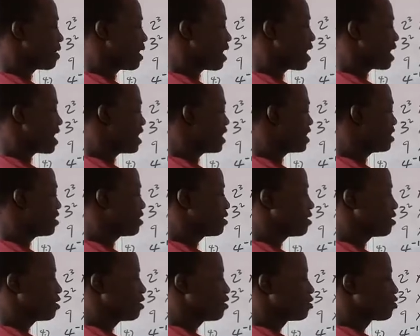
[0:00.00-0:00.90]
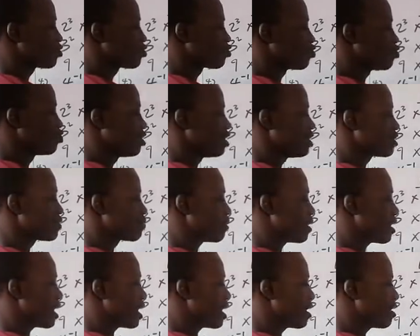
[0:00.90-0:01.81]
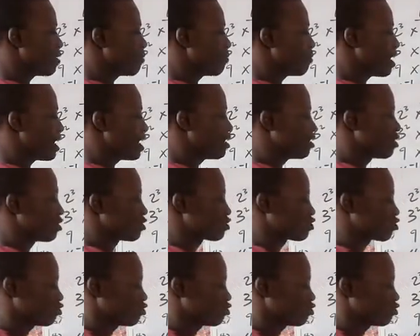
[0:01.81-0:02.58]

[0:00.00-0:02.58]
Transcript: by 2 raised power minus